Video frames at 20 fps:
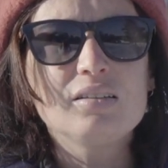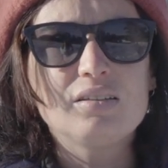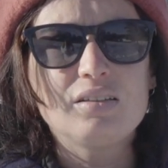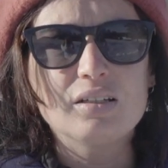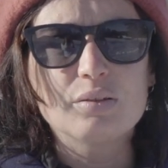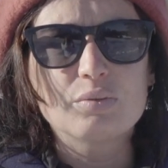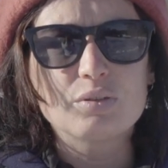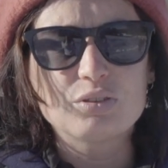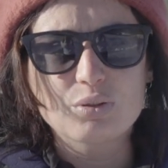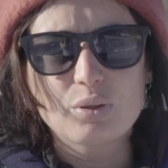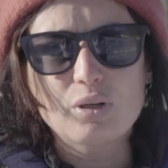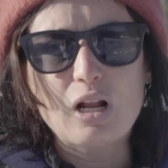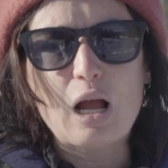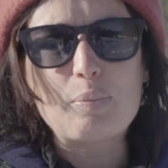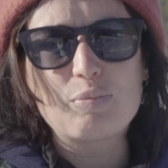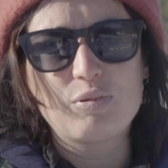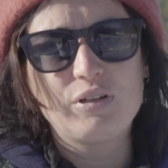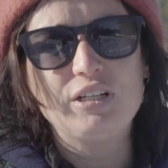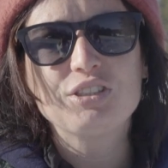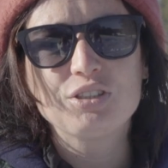the resort
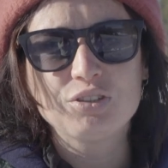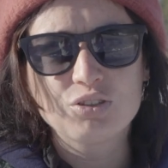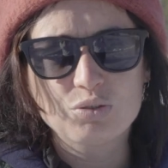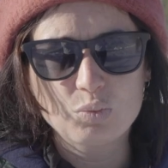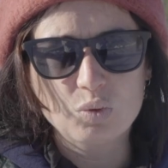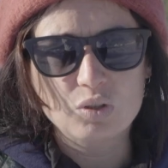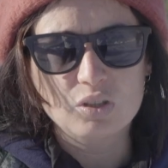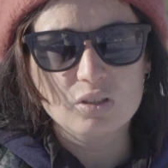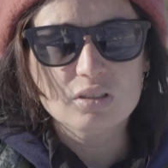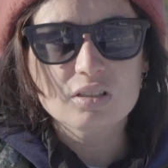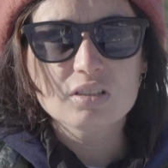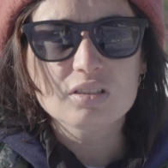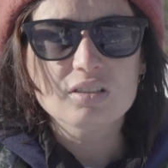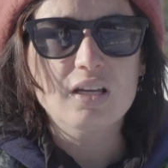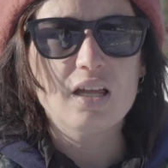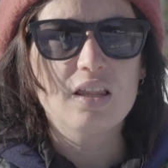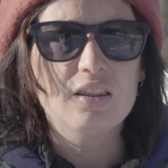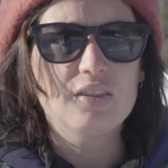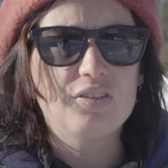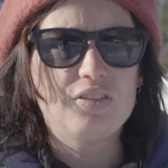operations world,
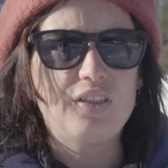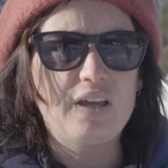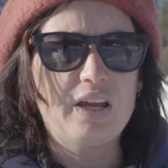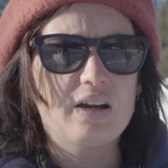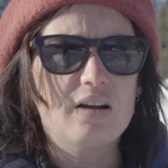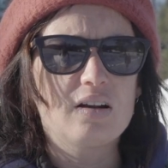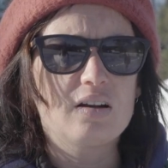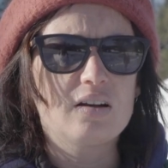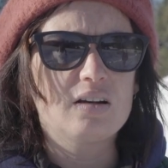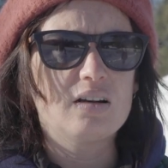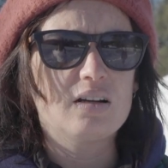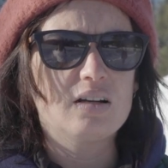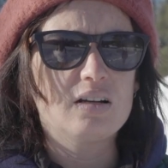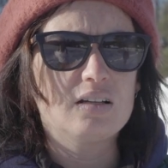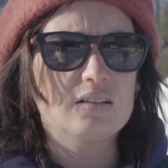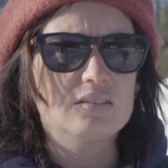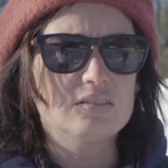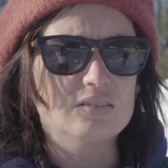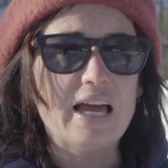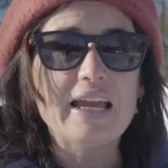they're
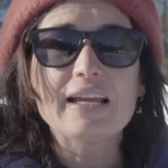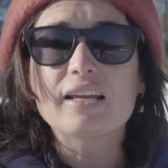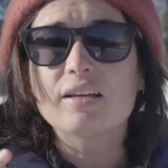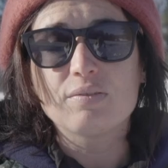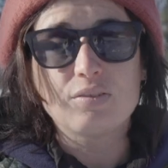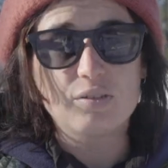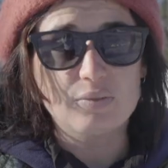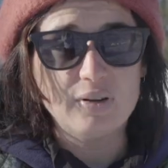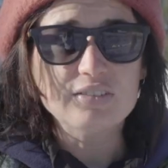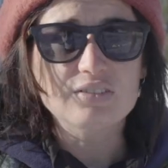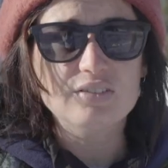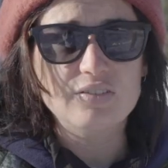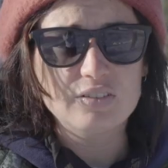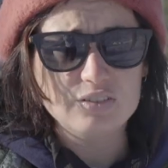like the rest